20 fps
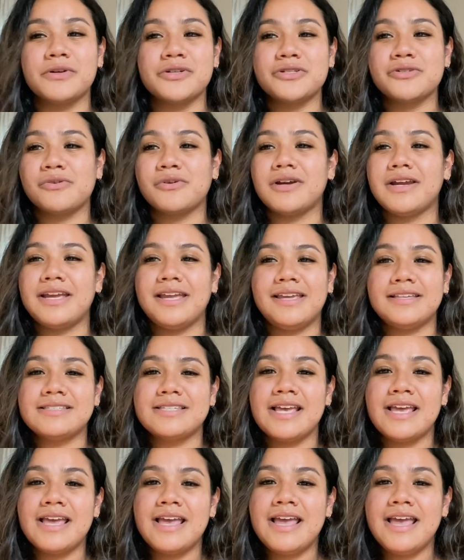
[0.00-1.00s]
stories.
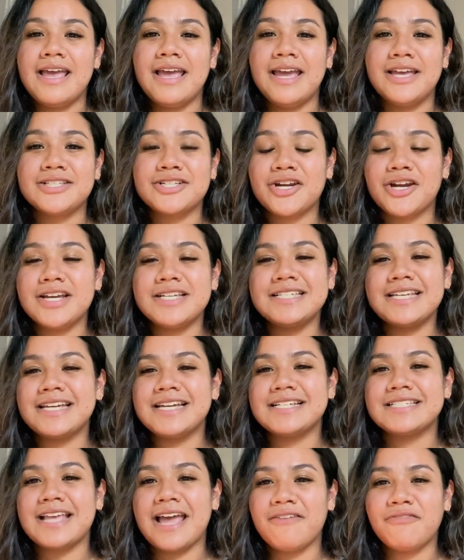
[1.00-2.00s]
It's crazy
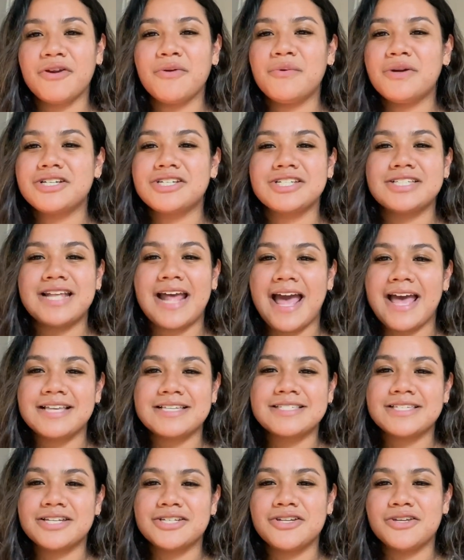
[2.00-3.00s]
because everyone just
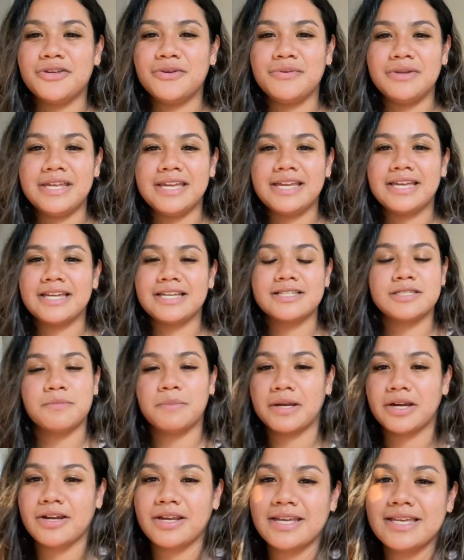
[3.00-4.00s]
has such a unique
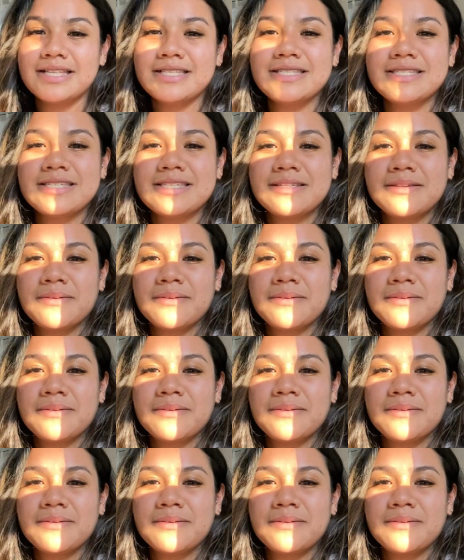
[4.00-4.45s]
experience.